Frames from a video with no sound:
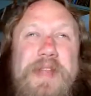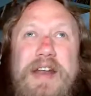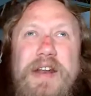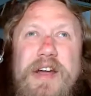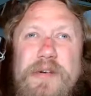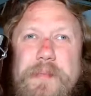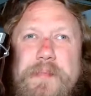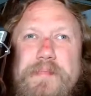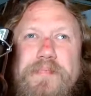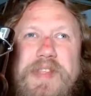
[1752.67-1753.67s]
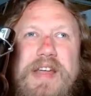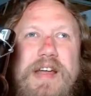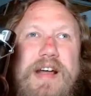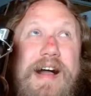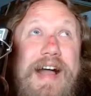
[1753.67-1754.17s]
I don't know.
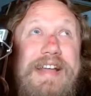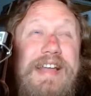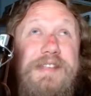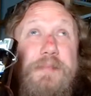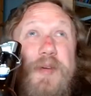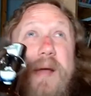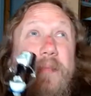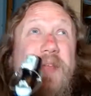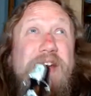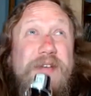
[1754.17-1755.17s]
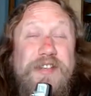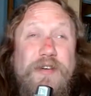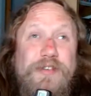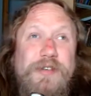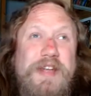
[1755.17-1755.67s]
I guess the problem there is
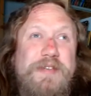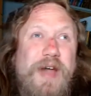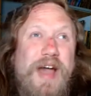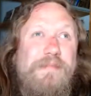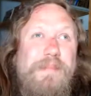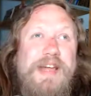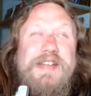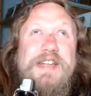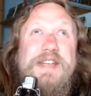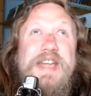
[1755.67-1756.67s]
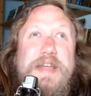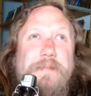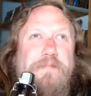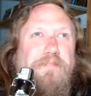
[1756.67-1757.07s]
also that you haven't played D&D.